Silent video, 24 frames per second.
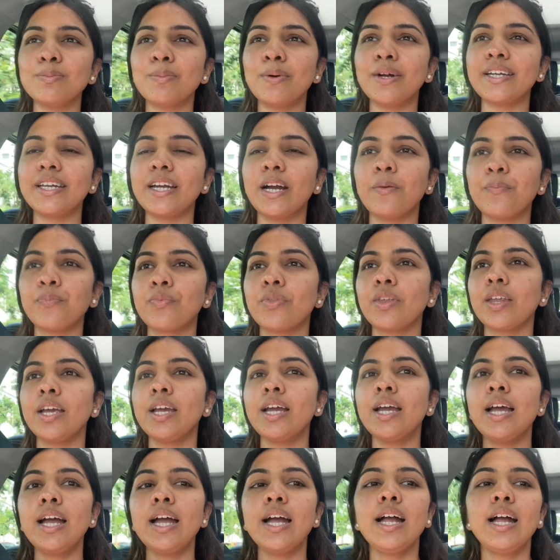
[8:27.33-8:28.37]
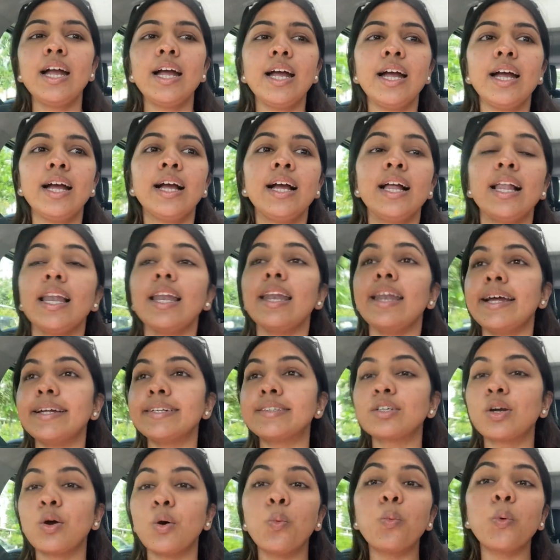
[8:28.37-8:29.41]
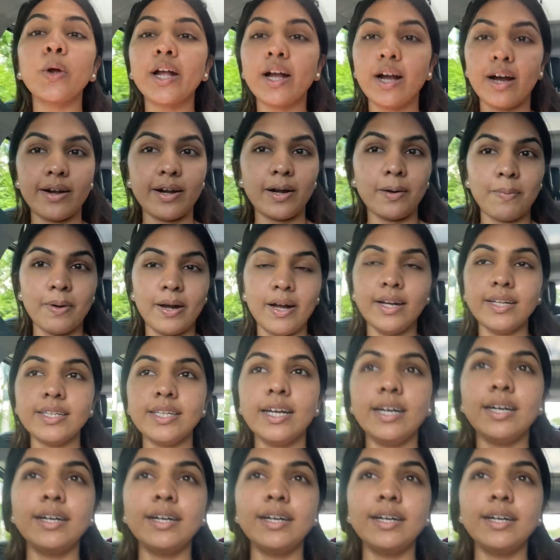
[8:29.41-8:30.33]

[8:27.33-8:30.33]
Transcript: But yeah, let's go Hyderabad.